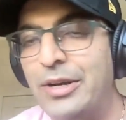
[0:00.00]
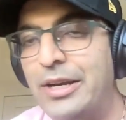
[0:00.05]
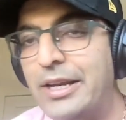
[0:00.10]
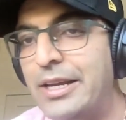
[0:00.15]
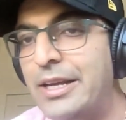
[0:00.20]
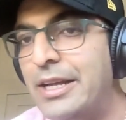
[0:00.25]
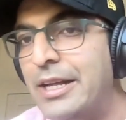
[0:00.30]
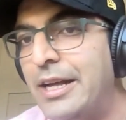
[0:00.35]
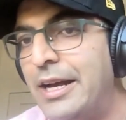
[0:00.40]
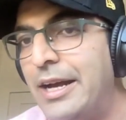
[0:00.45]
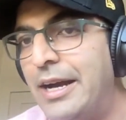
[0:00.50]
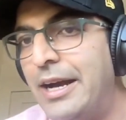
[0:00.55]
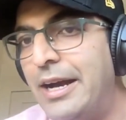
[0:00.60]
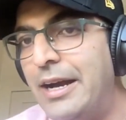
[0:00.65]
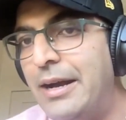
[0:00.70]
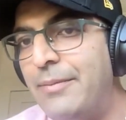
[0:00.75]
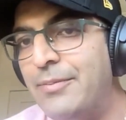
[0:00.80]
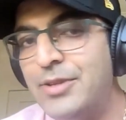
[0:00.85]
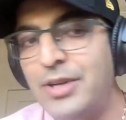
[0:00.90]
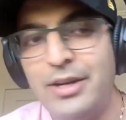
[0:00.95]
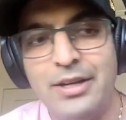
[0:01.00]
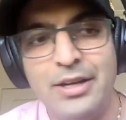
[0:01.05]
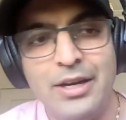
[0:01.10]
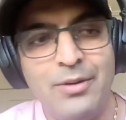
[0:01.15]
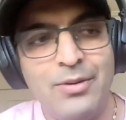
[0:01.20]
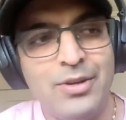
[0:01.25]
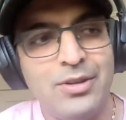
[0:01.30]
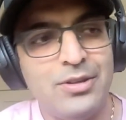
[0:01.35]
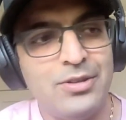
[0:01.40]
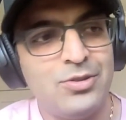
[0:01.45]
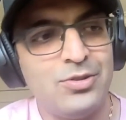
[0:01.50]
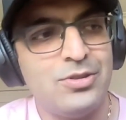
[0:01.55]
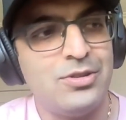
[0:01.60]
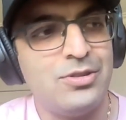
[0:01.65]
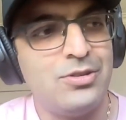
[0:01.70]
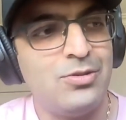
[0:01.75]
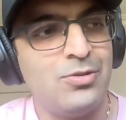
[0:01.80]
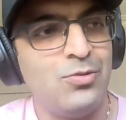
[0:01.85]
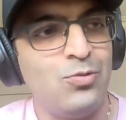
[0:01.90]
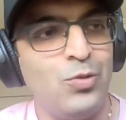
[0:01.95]
really. Tane, how are you
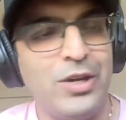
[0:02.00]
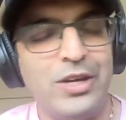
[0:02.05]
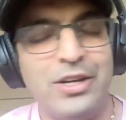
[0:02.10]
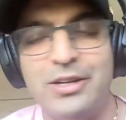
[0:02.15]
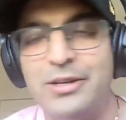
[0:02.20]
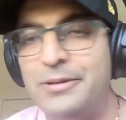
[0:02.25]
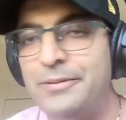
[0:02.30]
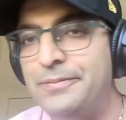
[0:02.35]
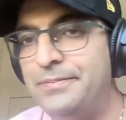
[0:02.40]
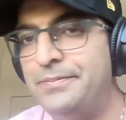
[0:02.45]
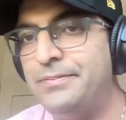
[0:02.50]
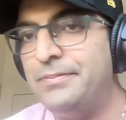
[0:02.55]
this week?